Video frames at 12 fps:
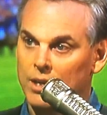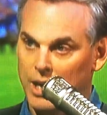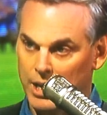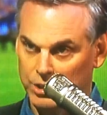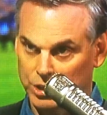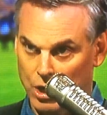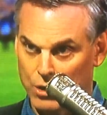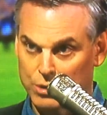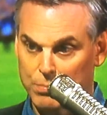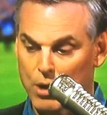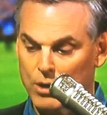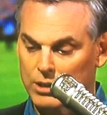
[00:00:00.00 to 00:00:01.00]
And
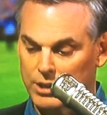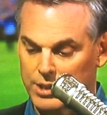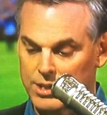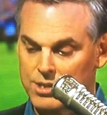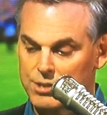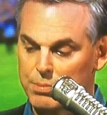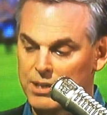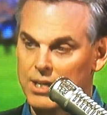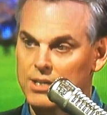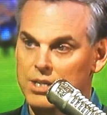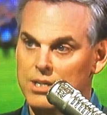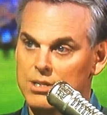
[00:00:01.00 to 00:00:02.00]
Charles Barkley is
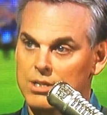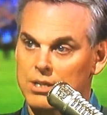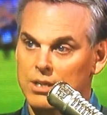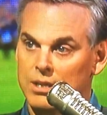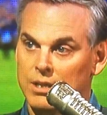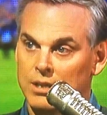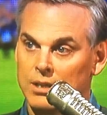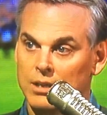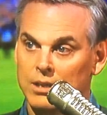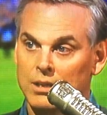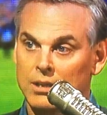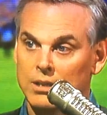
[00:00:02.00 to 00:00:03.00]
because he's
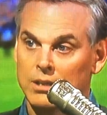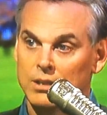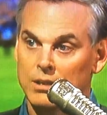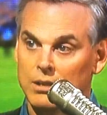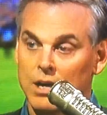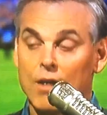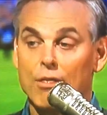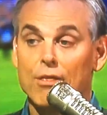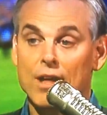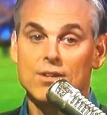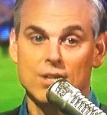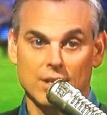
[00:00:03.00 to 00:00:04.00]

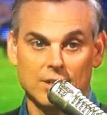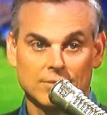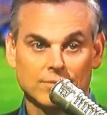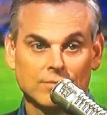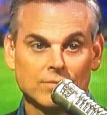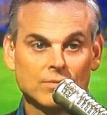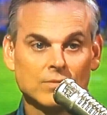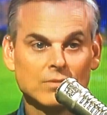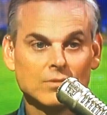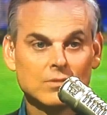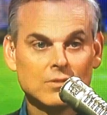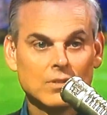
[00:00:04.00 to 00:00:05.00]
authentic.
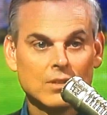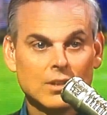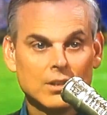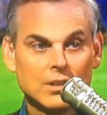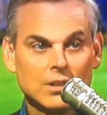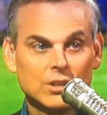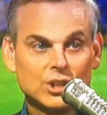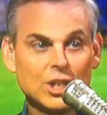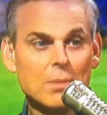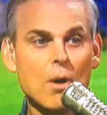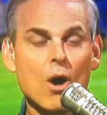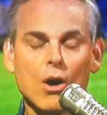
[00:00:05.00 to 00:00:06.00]

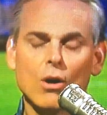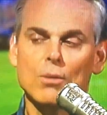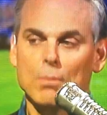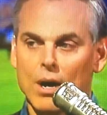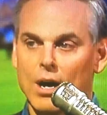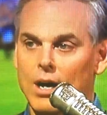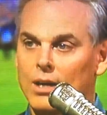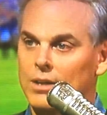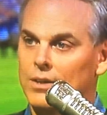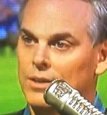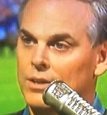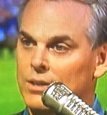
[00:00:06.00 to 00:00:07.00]
Jim Harbaugh
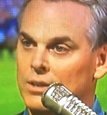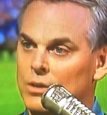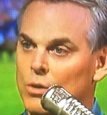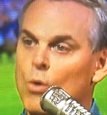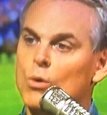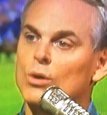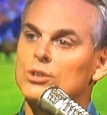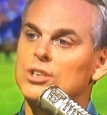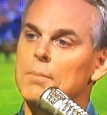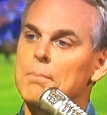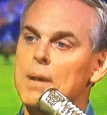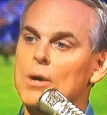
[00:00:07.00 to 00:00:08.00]
orders
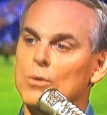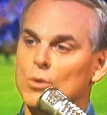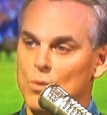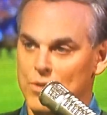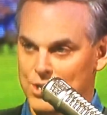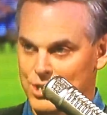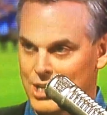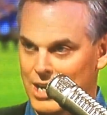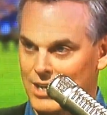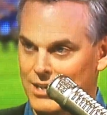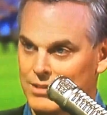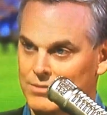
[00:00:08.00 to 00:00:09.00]
a milk with his
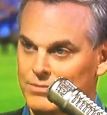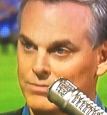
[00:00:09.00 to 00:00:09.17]
steak.